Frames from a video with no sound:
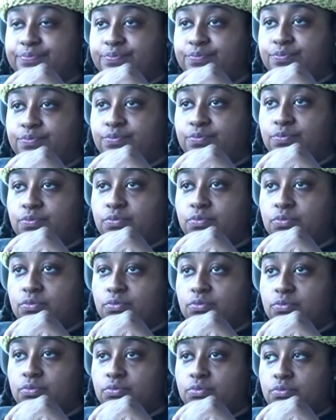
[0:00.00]

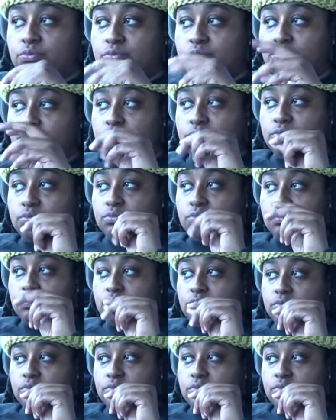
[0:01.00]
No one is speaking in this clip.